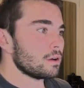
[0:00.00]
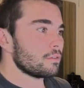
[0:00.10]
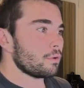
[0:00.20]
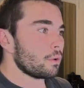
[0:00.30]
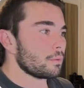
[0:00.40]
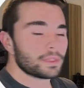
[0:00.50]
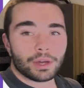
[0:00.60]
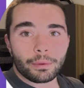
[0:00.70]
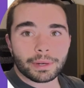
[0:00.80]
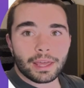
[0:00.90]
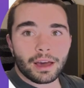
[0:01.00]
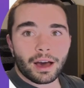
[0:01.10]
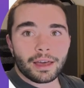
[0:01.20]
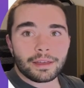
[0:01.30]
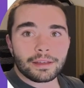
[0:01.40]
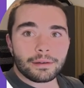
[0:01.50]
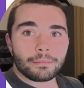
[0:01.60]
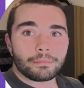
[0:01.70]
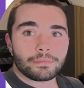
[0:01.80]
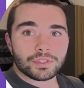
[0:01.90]
for the OpenAI
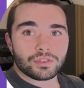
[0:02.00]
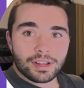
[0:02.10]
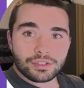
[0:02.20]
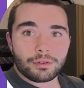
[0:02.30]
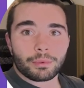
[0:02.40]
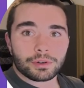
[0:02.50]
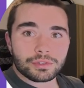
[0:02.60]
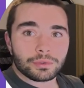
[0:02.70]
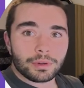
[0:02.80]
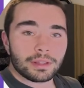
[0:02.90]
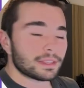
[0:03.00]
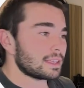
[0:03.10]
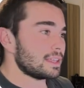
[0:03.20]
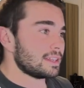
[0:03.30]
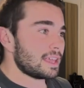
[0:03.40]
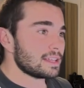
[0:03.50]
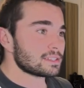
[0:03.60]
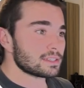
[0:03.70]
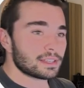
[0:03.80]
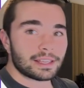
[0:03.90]
transcript module, it
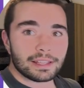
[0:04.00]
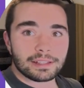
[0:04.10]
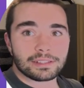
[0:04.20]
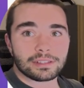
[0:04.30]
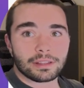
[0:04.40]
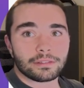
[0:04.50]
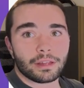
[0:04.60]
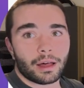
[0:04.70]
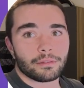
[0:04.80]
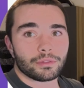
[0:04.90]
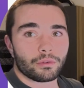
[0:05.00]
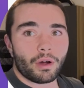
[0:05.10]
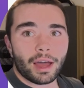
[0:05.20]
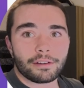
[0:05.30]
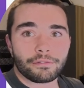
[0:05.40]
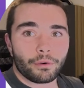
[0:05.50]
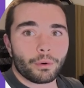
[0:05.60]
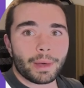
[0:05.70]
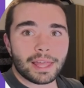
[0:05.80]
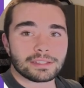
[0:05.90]
needs the right
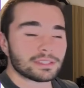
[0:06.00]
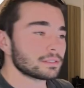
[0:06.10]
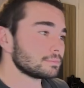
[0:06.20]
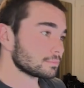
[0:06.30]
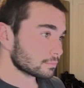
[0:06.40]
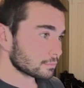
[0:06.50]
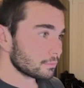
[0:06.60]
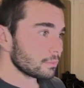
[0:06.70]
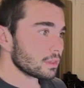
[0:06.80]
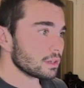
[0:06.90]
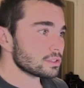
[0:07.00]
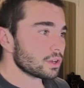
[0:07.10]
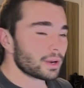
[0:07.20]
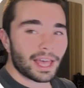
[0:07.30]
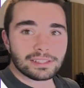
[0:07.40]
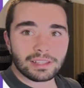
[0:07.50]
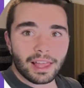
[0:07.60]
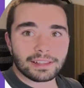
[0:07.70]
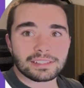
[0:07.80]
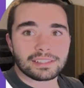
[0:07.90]
formats. So it has
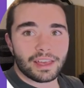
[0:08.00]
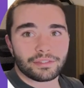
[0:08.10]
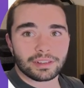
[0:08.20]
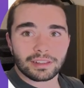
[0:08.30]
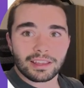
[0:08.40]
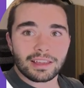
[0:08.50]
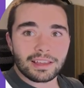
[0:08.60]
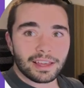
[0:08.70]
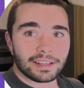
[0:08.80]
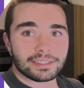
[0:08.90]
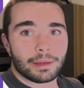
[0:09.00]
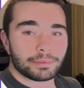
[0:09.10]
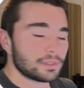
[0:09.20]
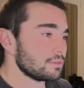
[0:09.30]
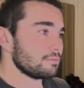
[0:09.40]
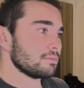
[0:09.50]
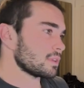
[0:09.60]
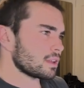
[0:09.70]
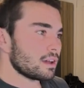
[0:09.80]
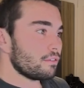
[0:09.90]
like 7 accepted
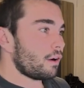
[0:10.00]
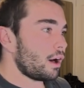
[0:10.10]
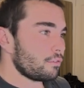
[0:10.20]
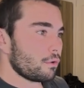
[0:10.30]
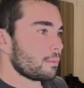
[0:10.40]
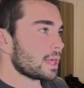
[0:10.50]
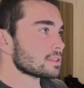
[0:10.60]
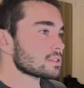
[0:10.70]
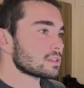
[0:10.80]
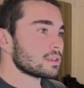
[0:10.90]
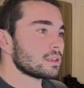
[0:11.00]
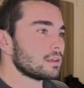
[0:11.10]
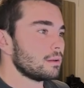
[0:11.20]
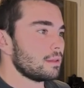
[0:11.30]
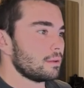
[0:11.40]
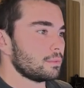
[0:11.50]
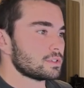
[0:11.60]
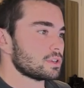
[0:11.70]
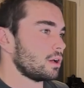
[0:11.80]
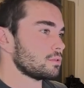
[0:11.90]
file formats,
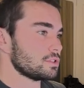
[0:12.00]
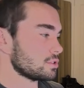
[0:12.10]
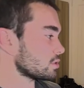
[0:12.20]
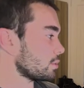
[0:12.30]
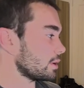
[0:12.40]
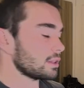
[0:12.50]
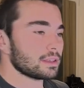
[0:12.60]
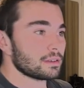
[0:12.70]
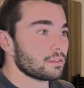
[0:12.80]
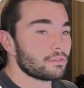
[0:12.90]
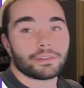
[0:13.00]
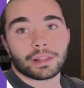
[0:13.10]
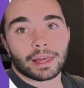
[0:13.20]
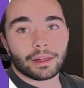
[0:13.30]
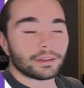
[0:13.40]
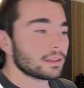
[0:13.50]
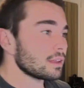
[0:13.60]
which I'll just quickly fill out.